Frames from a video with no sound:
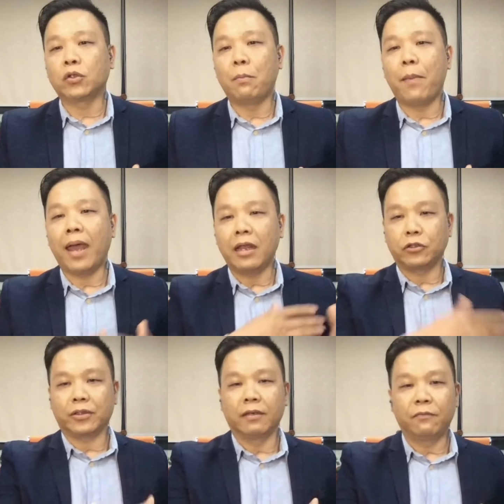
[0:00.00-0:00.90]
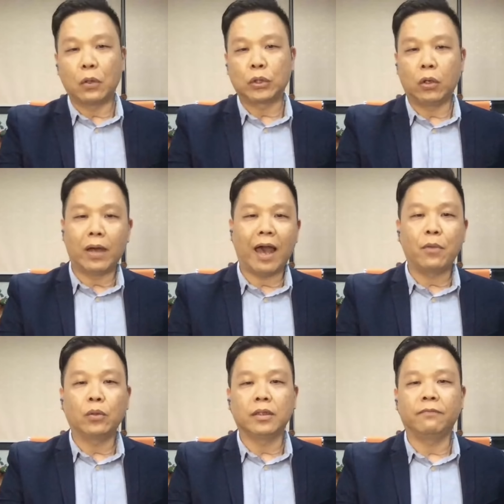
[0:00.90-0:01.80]
manage the photo
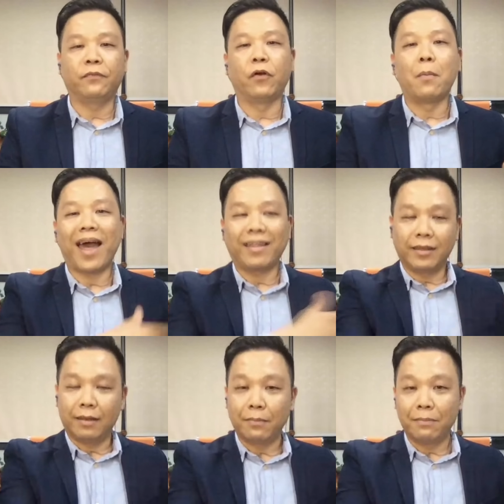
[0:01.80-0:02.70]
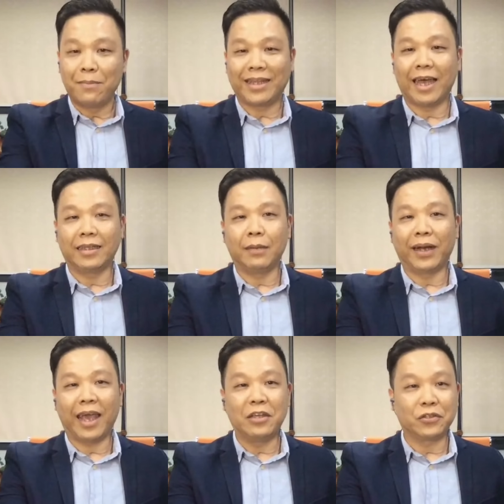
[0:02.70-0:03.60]
uploaded from other metadata
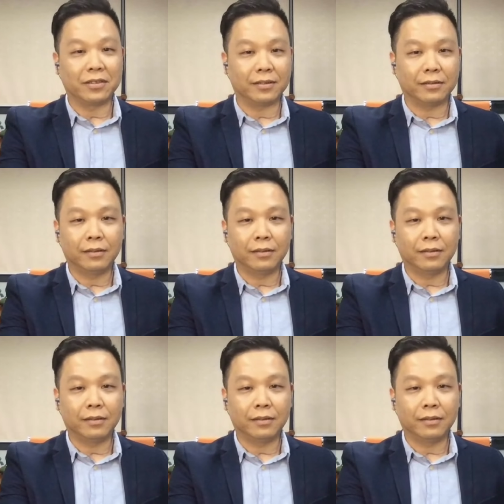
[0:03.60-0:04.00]
applications.